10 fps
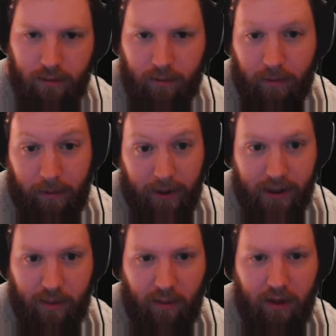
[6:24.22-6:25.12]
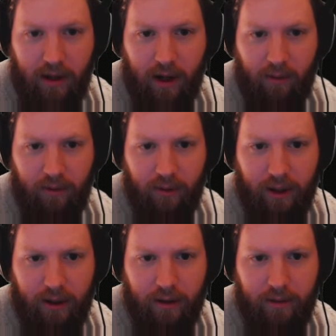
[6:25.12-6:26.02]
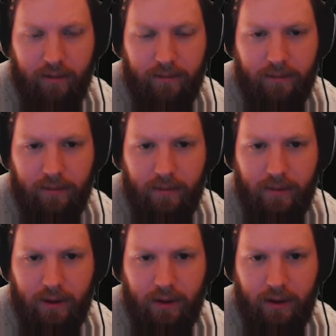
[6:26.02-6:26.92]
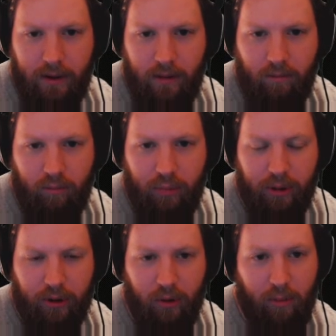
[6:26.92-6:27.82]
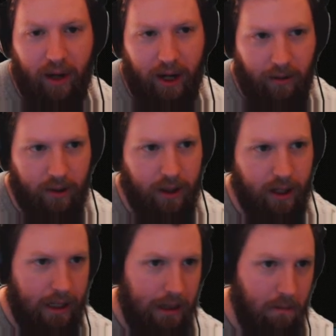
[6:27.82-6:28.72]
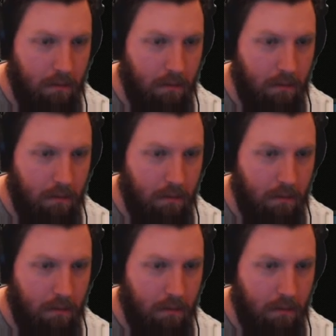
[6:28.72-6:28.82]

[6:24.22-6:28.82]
This might be helpful later. Political power gain.